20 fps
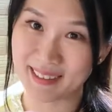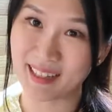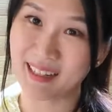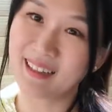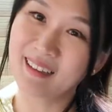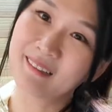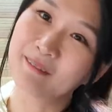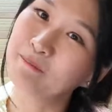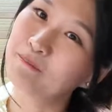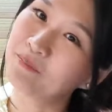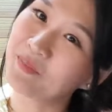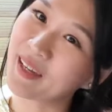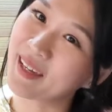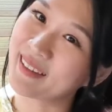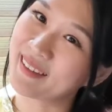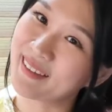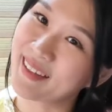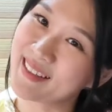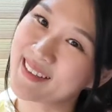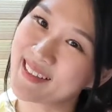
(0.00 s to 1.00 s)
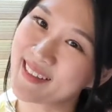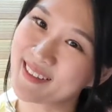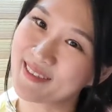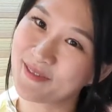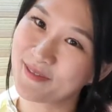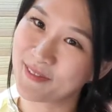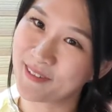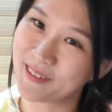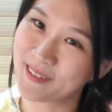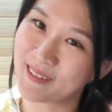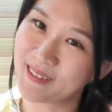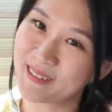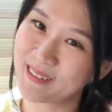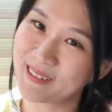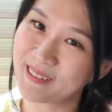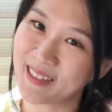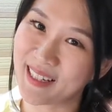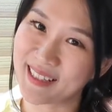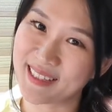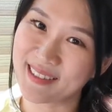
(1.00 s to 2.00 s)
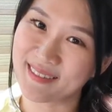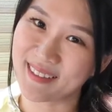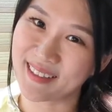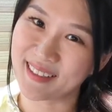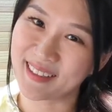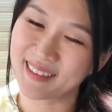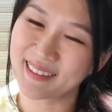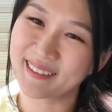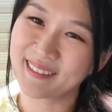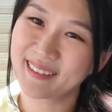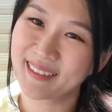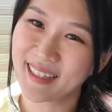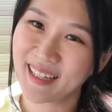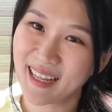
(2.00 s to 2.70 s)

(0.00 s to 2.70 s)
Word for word: And that's it for today's video.